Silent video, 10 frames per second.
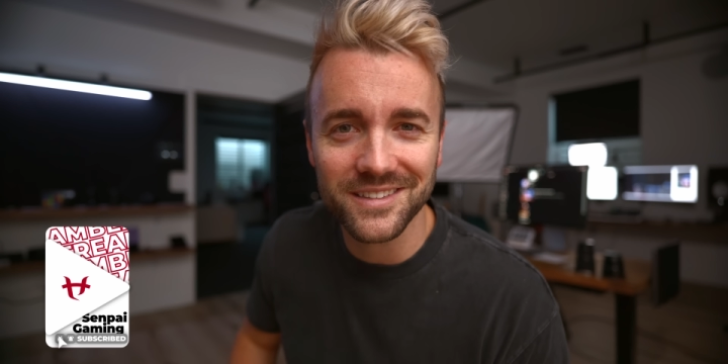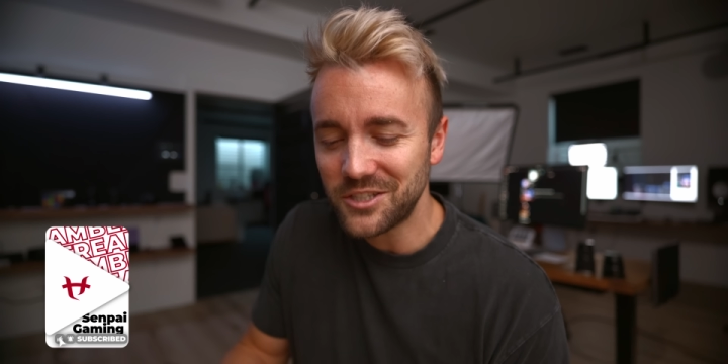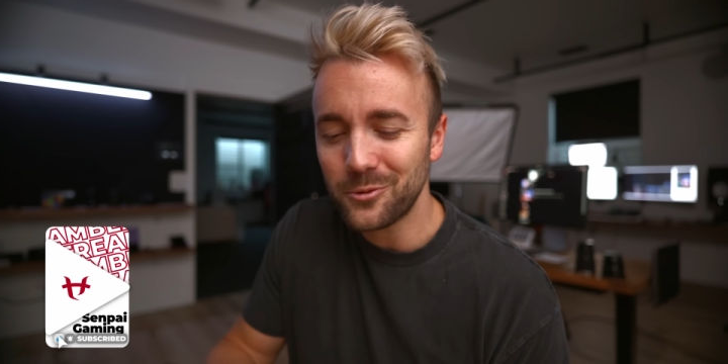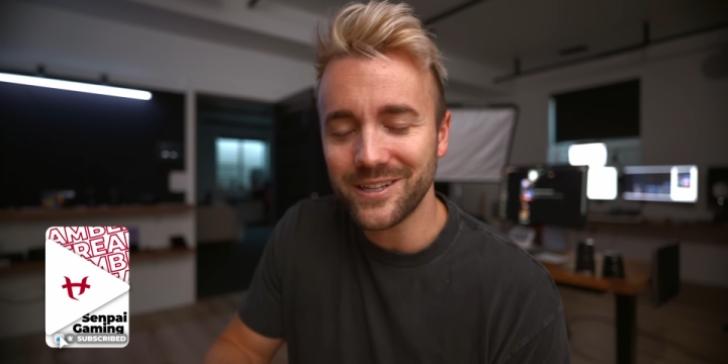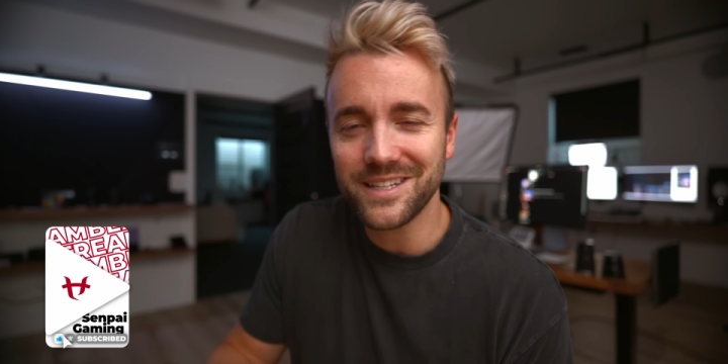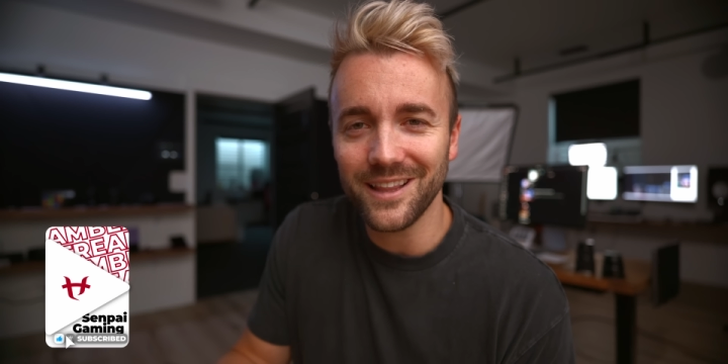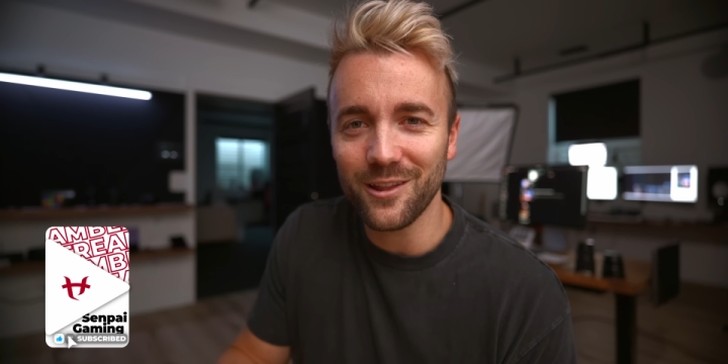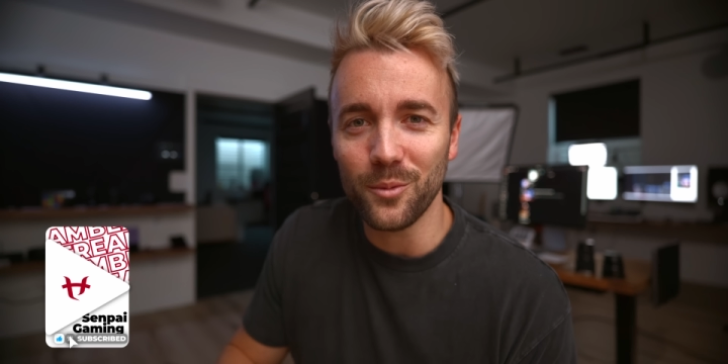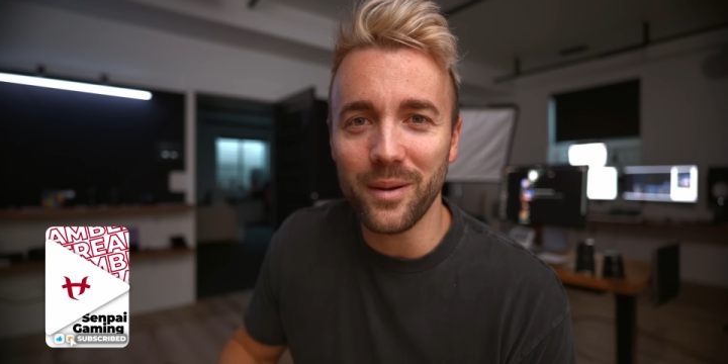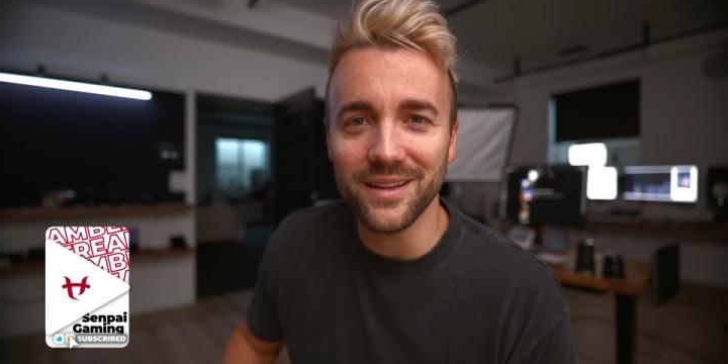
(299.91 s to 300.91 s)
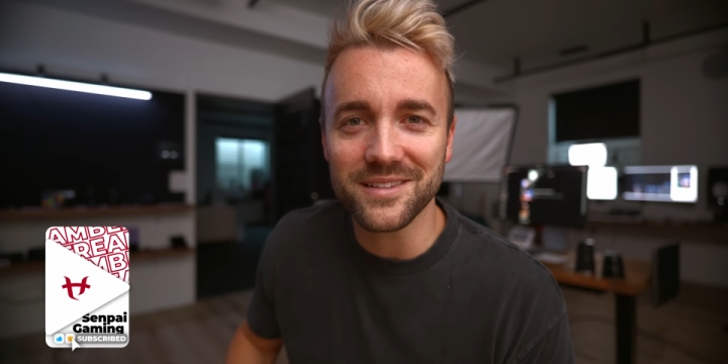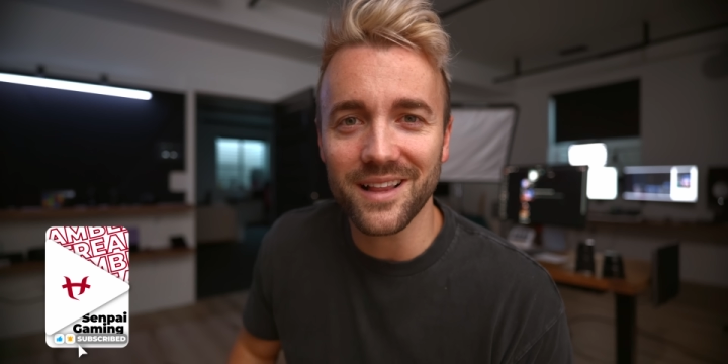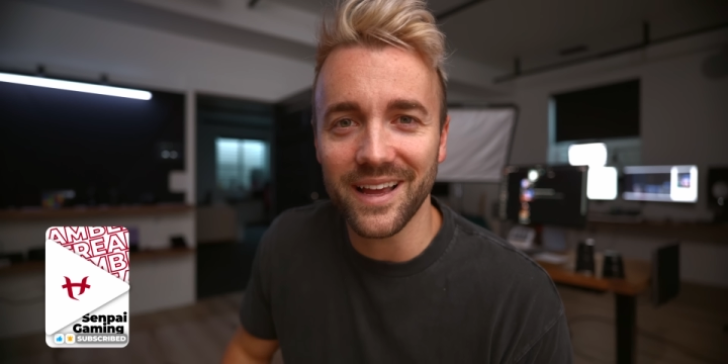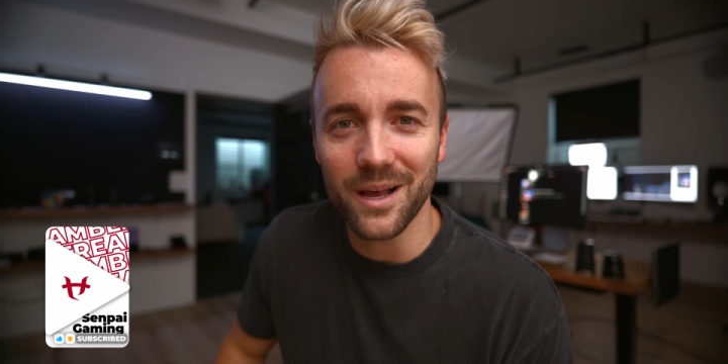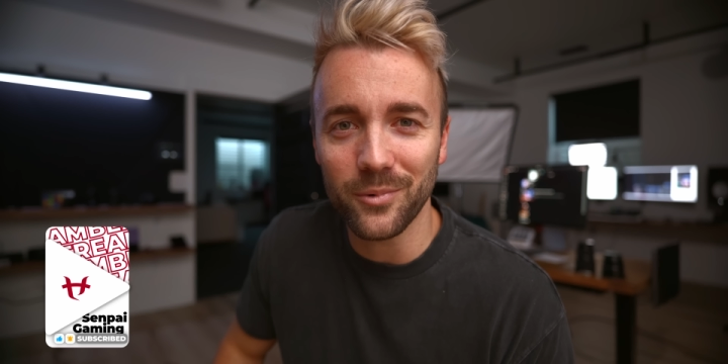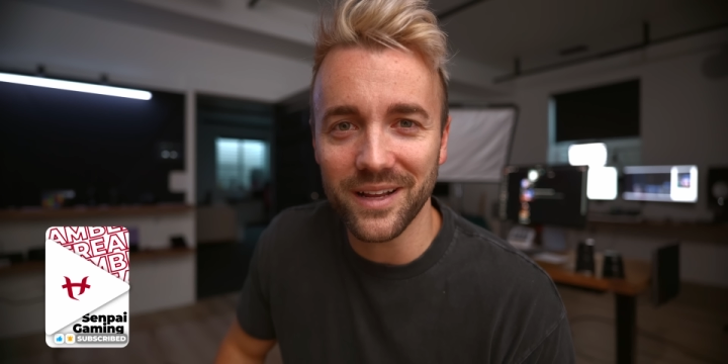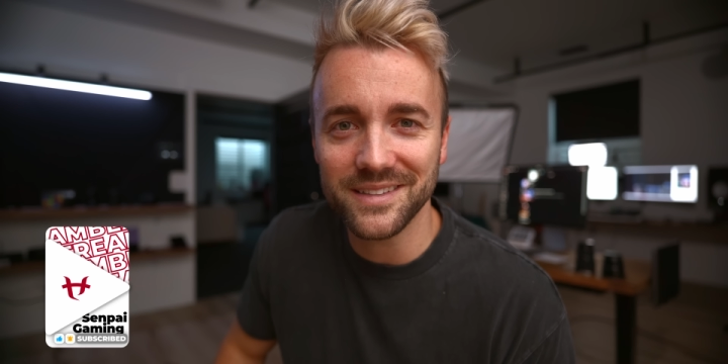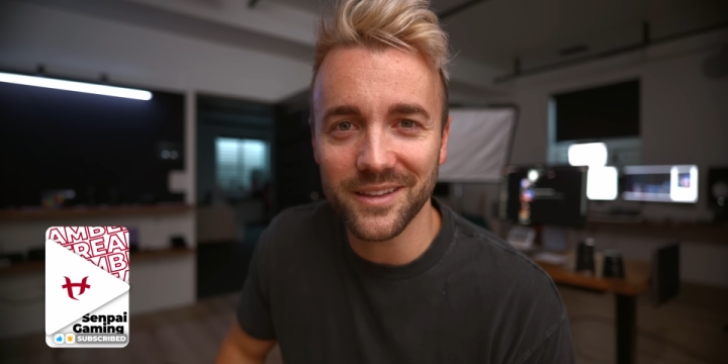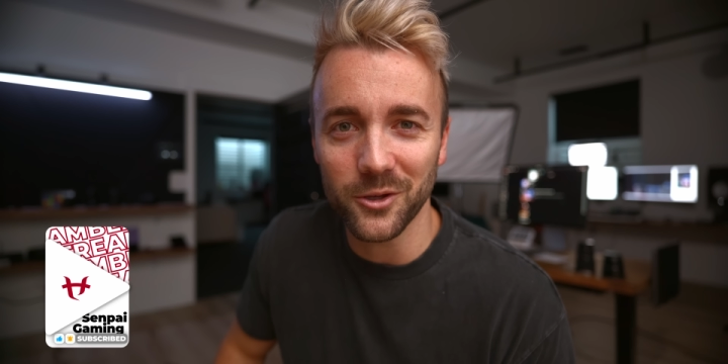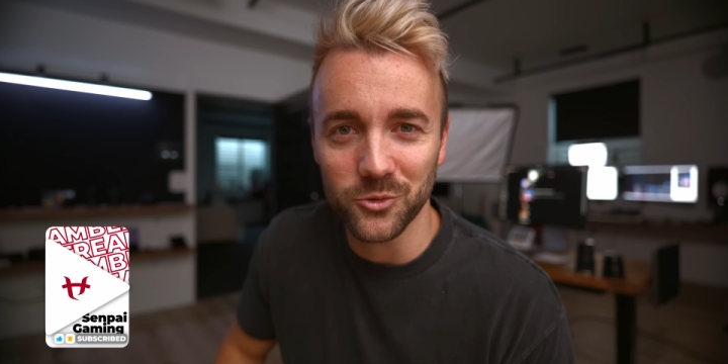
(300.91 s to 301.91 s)
I just want to see the little buttons light up when I
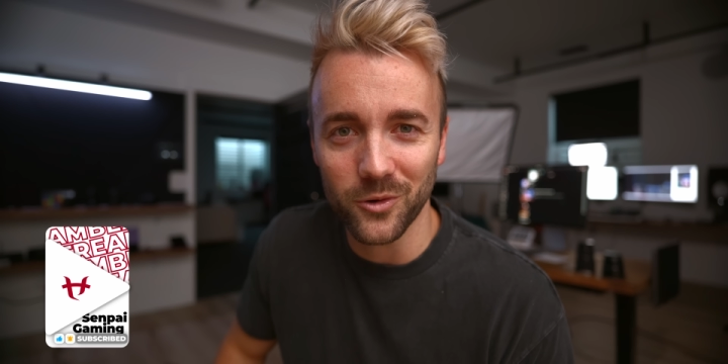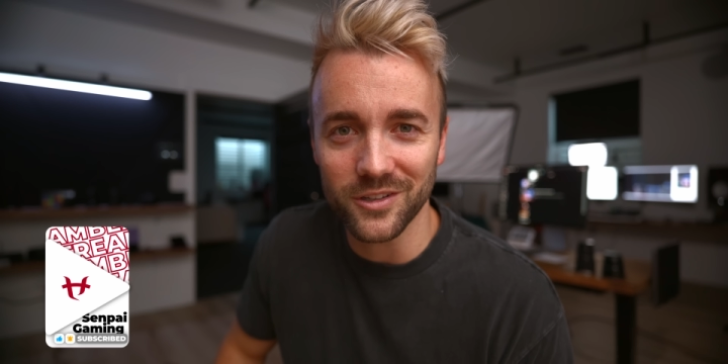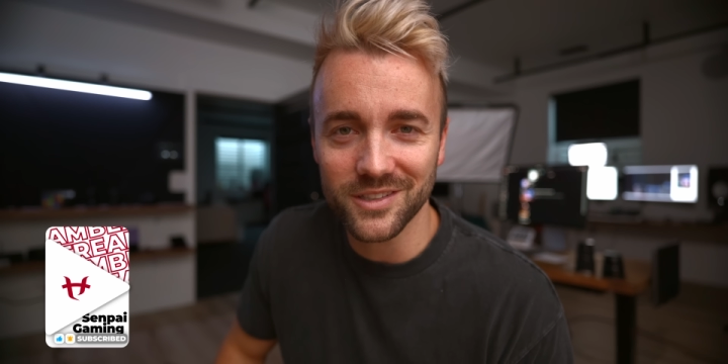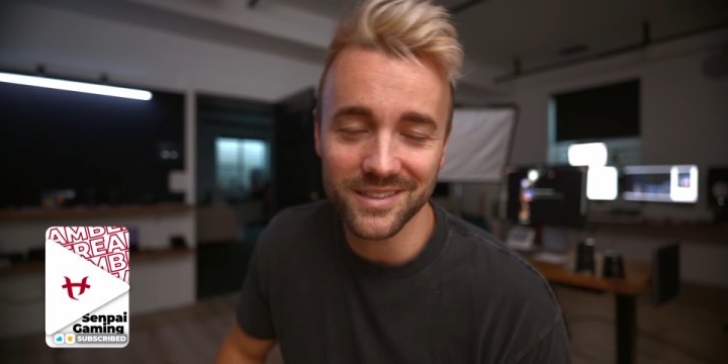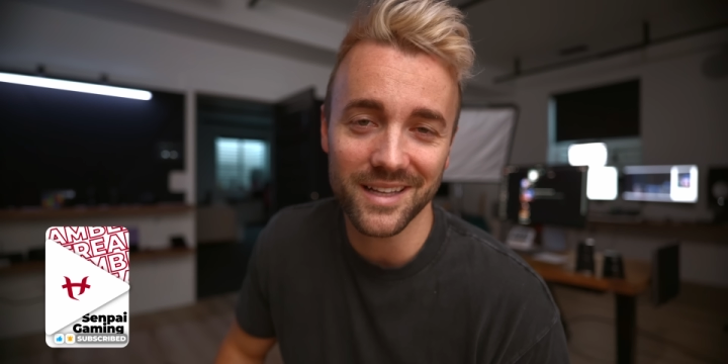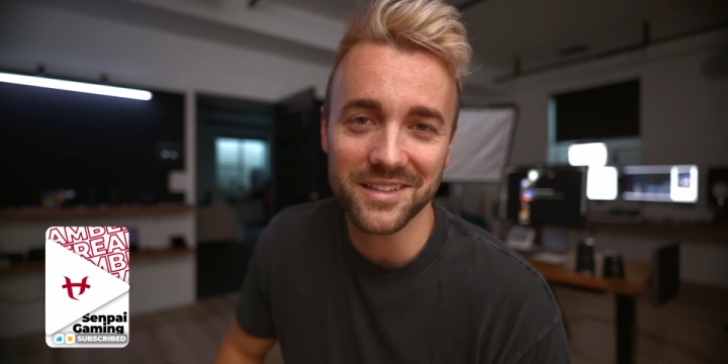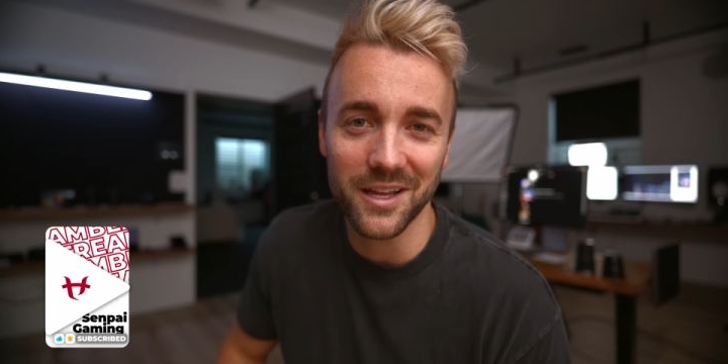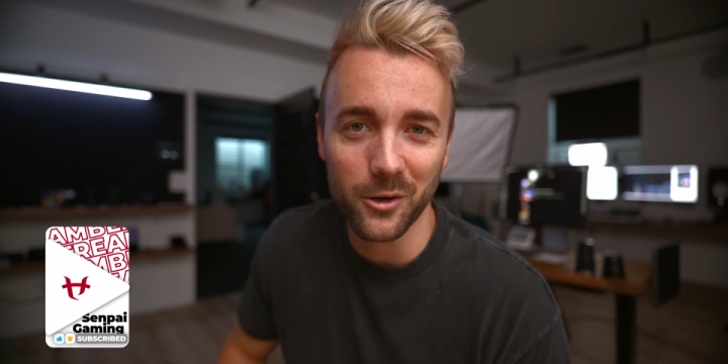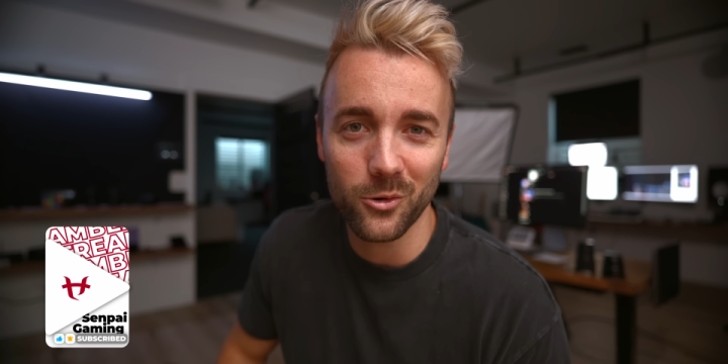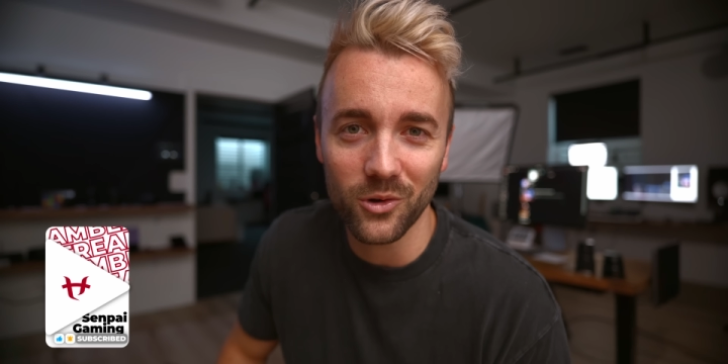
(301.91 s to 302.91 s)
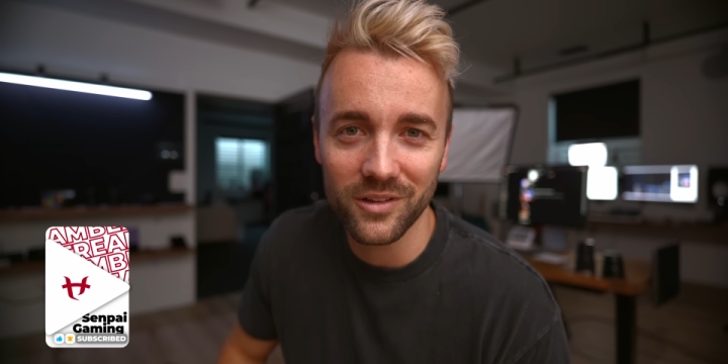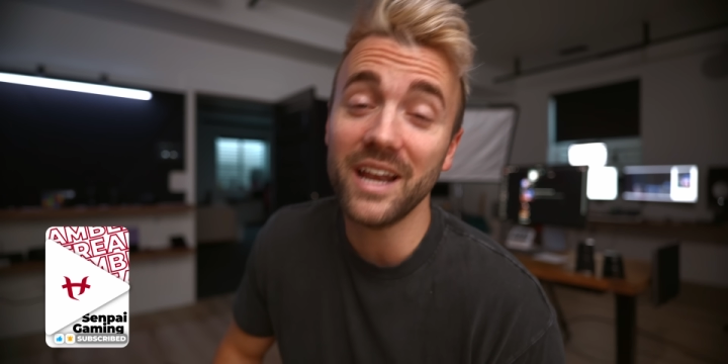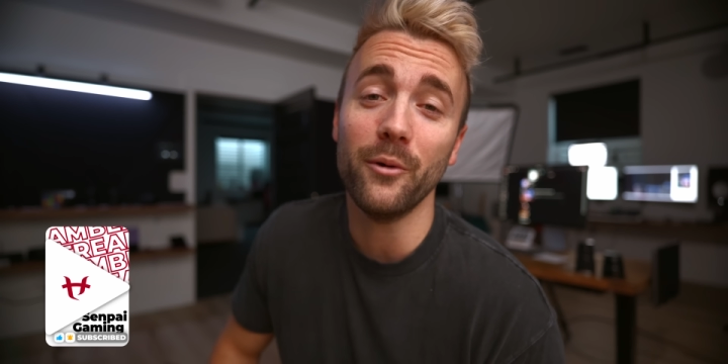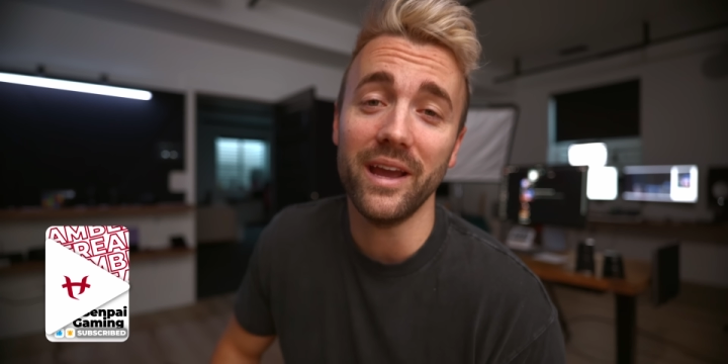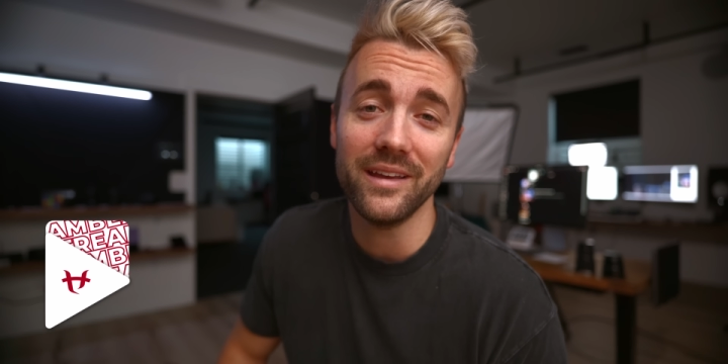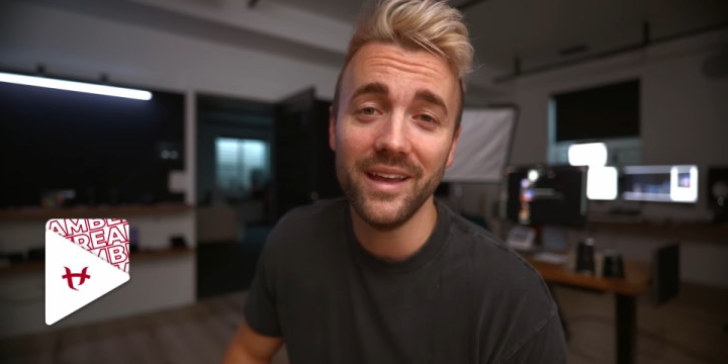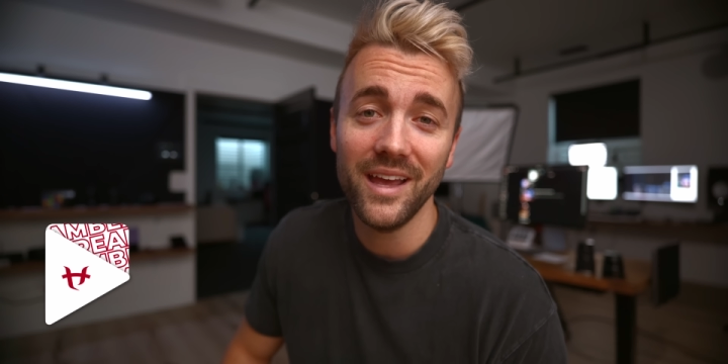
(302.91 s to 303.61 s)
said those words because that's kind of cool. Anyway,